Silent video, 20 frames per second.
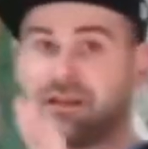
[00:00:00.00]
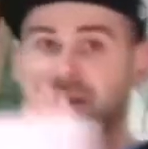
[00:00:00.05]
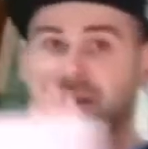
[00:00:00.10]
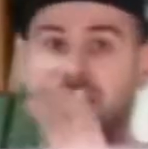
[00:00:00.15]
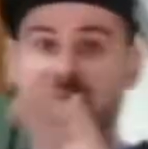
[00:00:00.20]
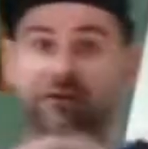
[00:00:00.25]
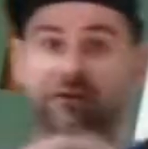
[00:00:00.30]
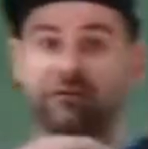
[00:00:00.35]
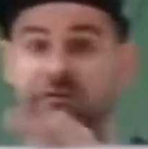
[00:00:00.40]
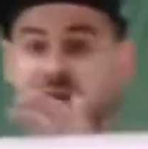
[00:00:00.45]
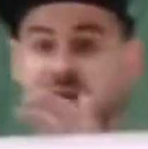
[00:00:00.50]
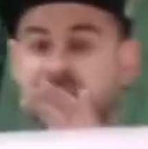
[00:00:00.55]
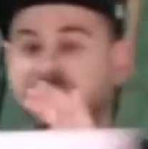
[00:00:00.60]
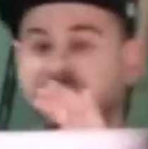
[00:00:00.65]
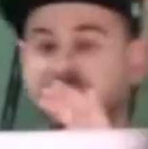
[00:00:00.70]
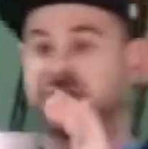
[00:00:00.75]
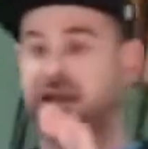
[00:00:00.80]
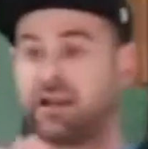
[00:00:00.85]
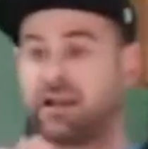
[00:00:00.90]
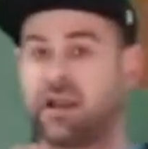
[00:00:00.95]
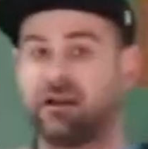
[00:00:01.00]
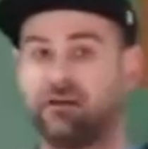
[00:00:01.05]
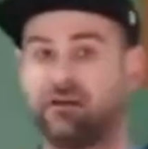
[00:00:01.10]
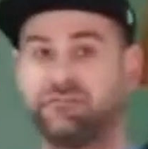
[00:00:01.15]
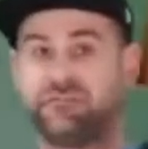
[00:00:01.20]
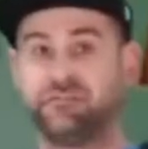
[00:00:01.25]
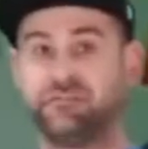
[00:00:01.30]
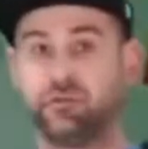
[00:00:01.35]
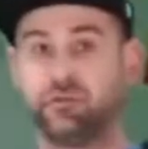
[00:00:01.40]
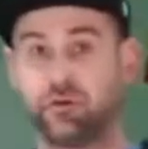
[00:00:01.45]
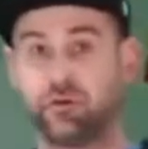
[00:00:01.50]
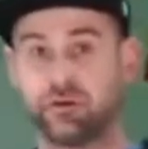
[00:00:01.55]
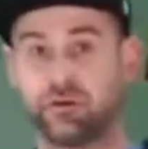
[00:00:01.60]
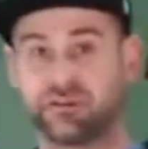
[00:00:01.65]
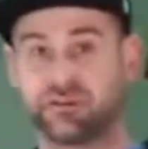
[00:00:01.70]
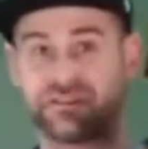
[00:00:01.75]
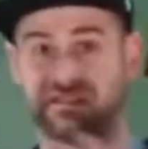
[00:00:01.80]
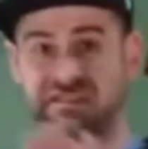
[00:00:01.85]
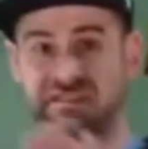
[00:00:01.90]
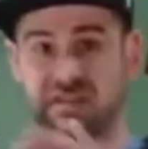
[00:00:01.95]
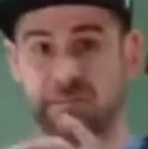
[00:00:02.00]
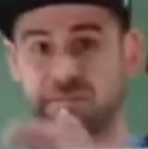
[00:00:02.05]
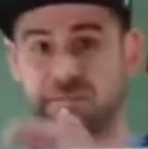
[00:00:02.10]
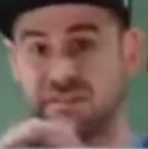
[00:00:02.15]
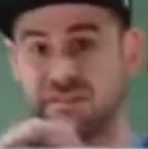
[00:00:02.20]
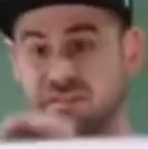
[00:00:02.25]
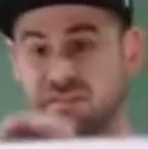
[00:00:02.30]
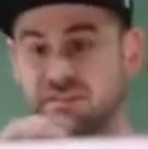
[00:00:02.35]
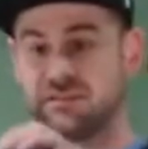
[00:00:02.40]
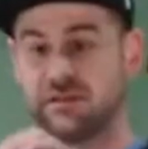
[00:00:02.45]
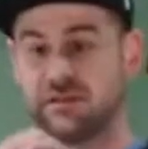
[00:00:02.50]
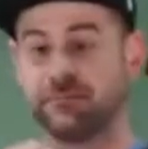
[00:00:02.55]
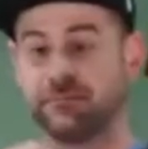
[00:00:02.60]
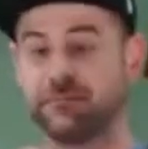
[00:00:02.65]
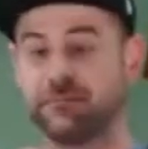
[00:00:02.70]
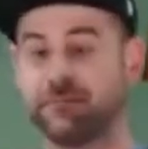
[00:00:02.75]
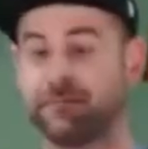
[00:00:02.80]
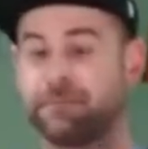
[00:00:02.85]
and create that kind of floor sip system,